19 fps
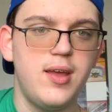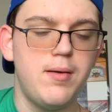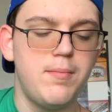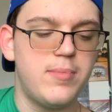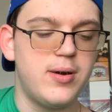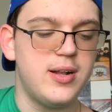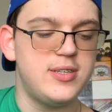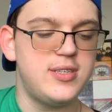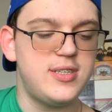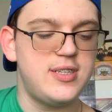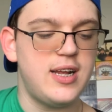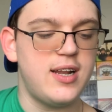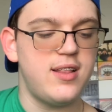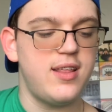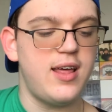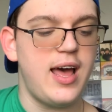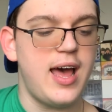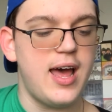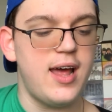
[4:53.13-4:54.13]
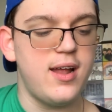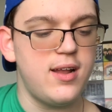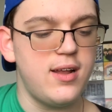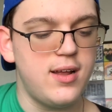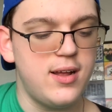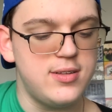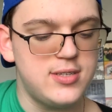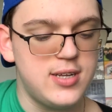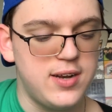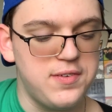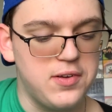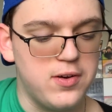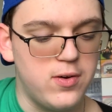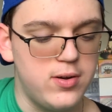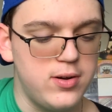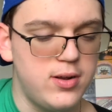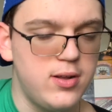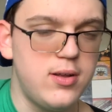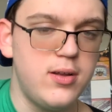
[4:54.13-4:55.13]
But instead of that, instead of
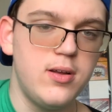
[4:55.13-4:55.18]
going,